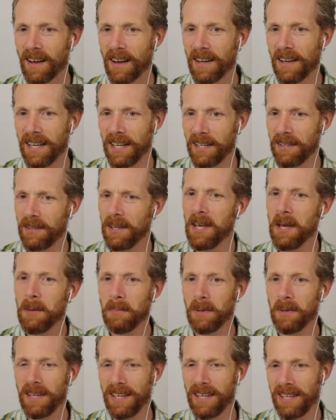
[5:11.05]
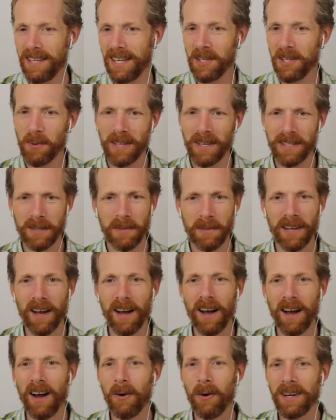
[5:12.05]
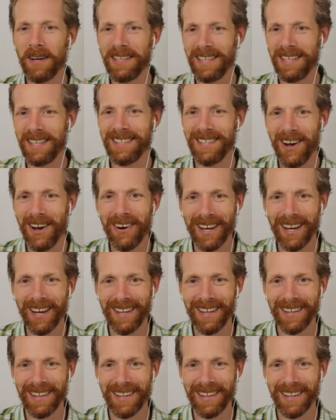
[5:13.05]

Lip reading: in ways I'm like, oh, I need yoga.